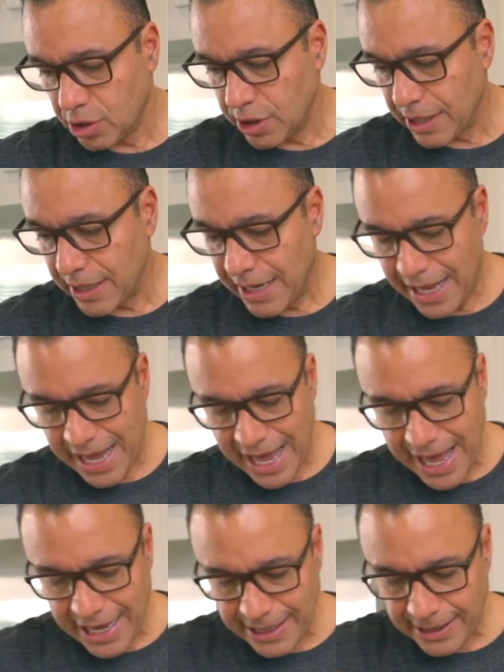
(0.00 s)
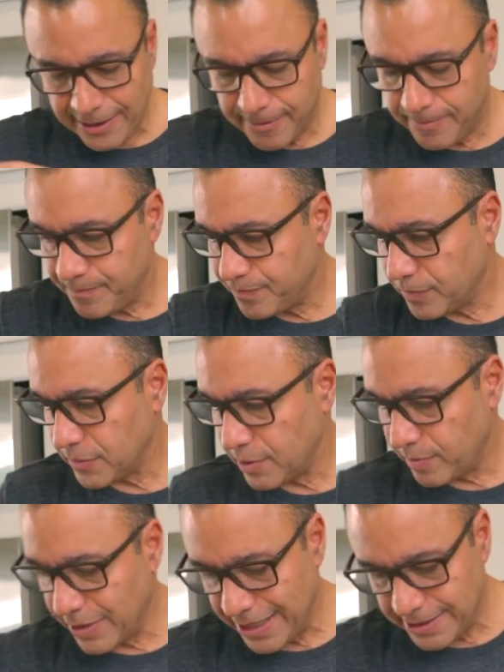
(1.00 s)
start adding
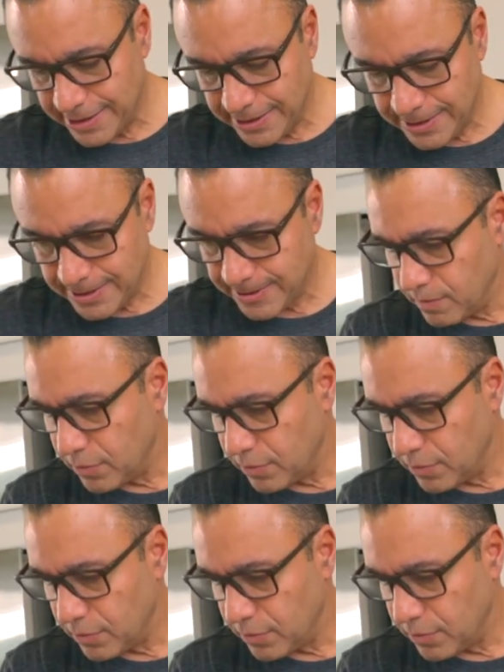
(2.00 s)
the plantains.